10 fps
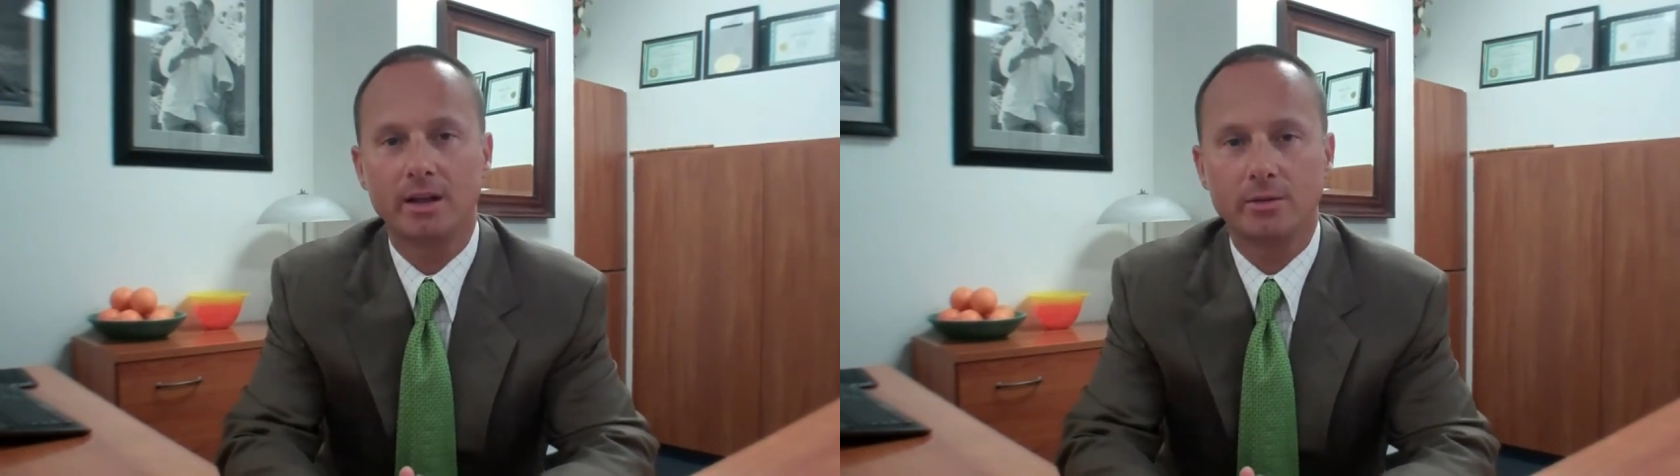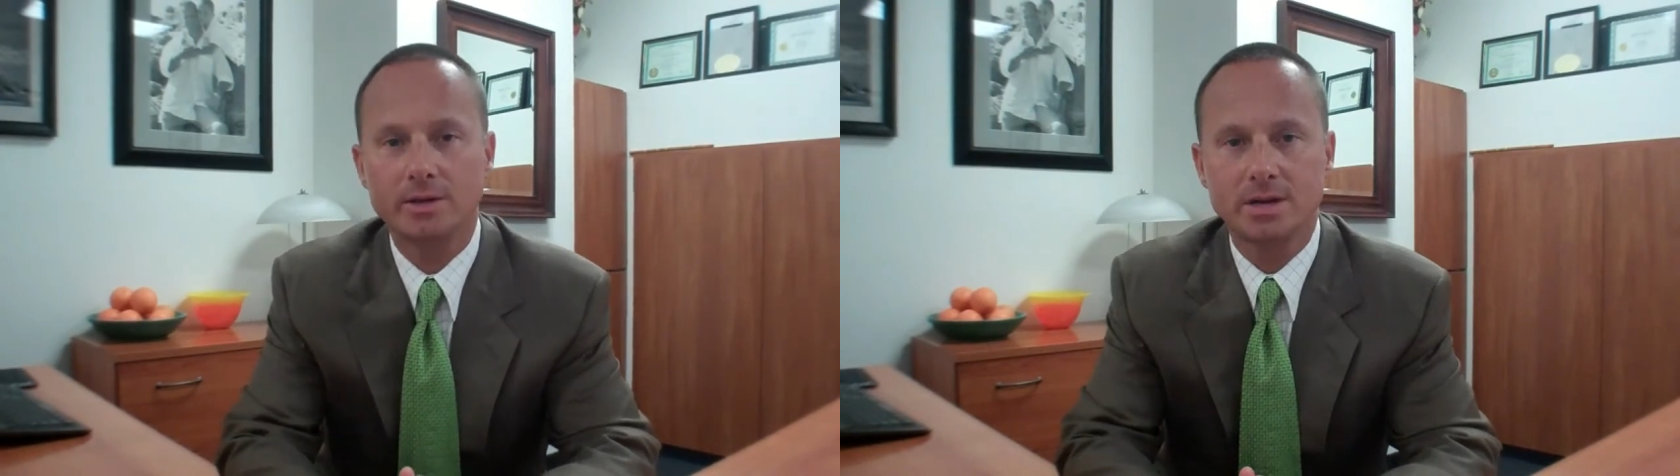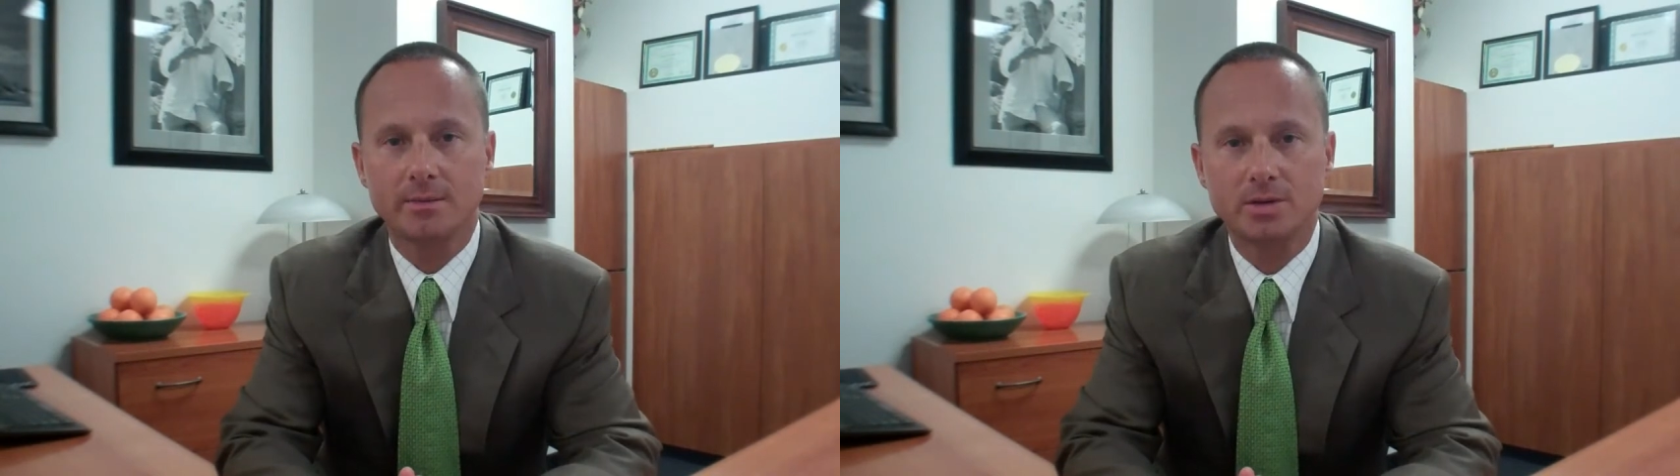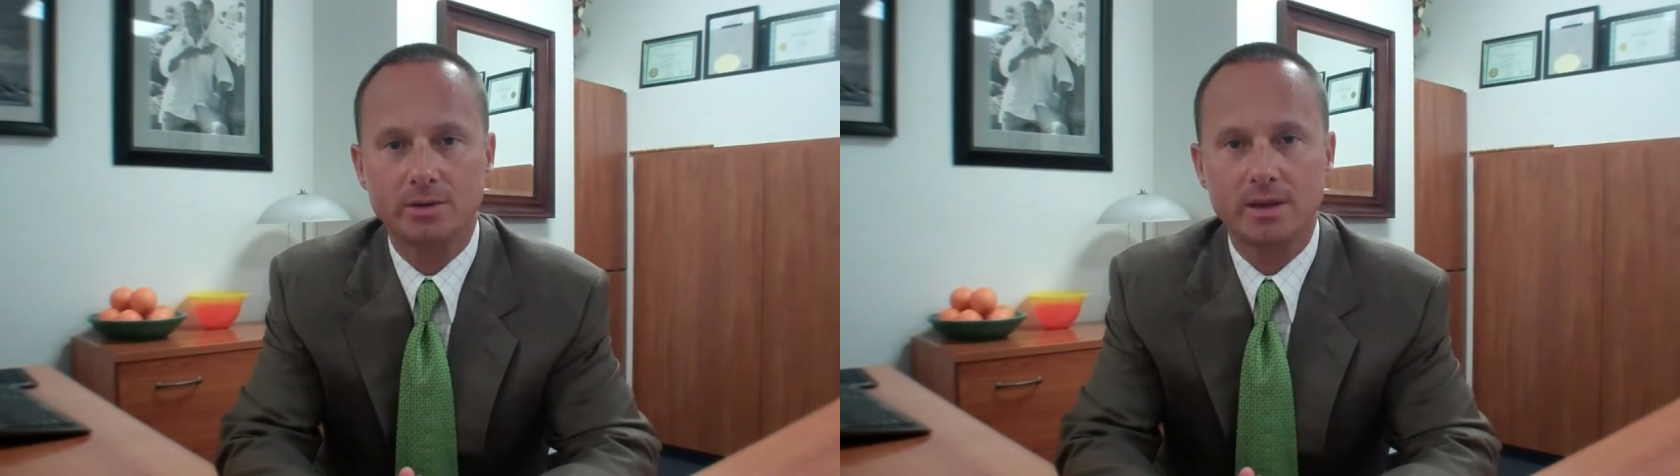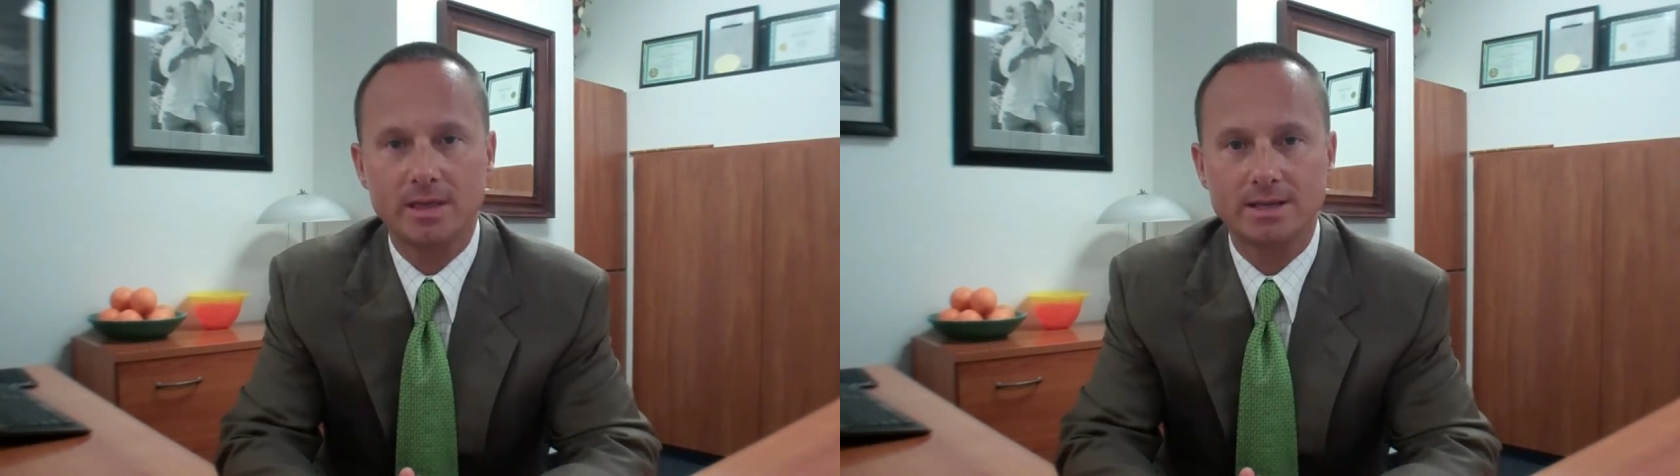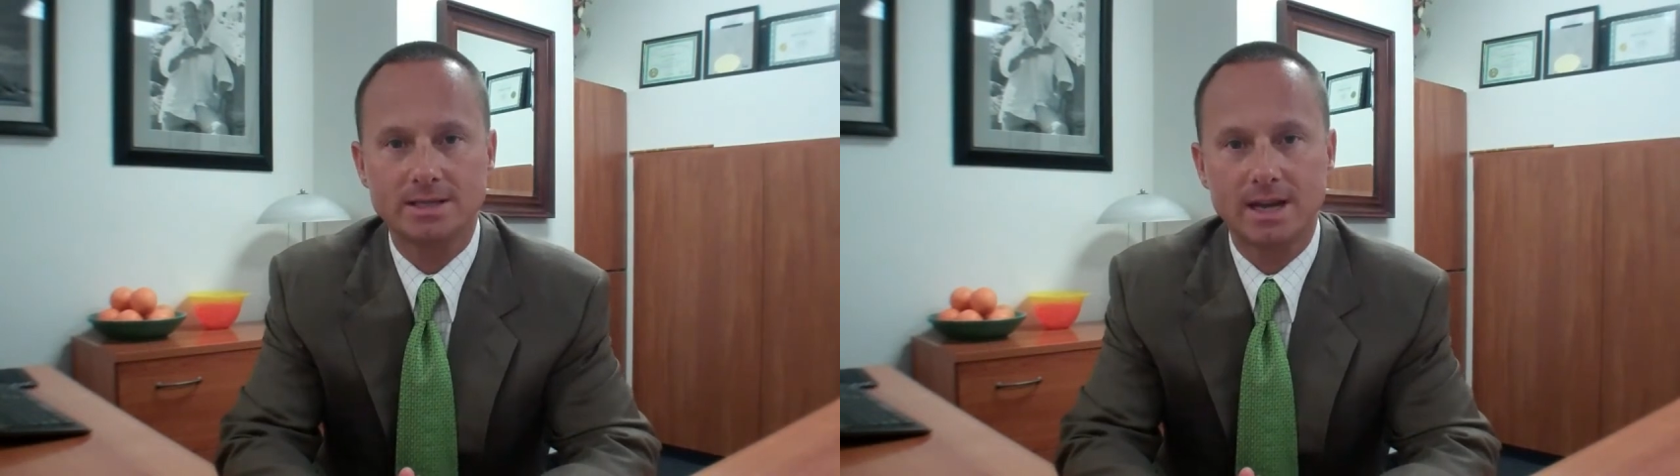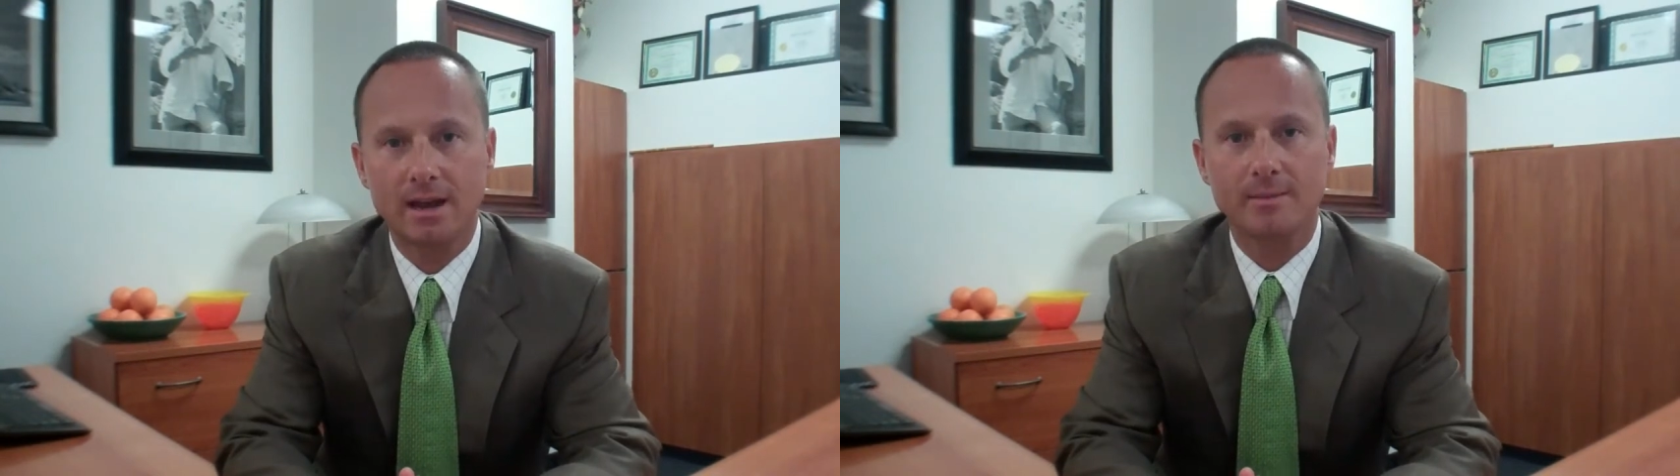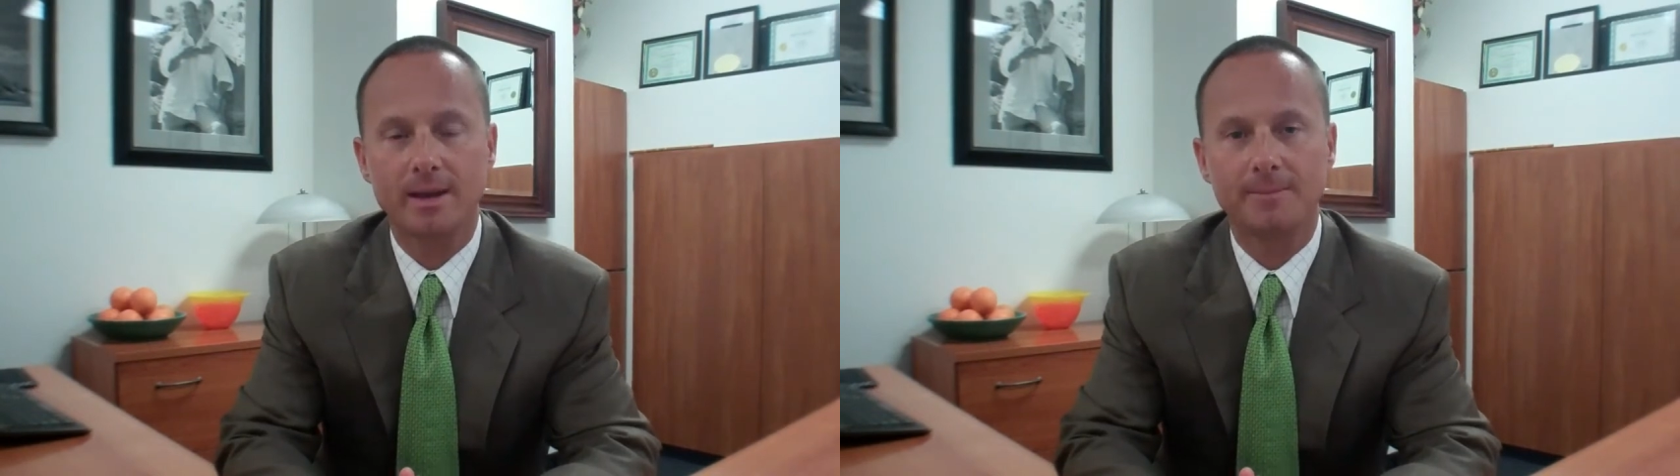The reason I'm doing this
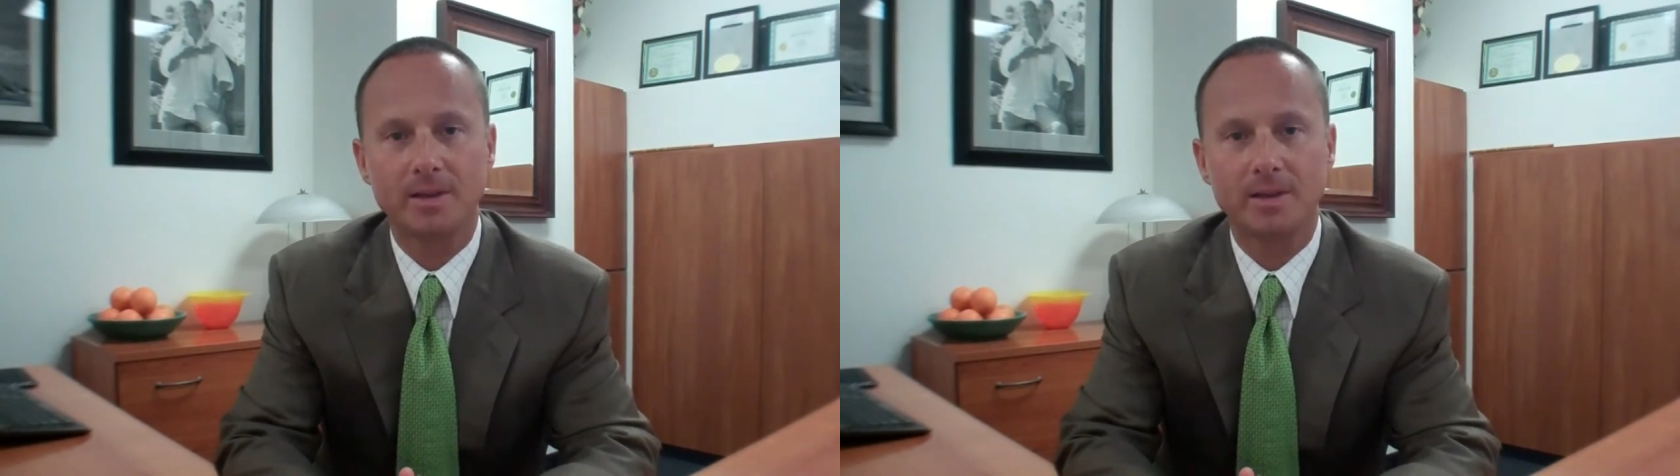segment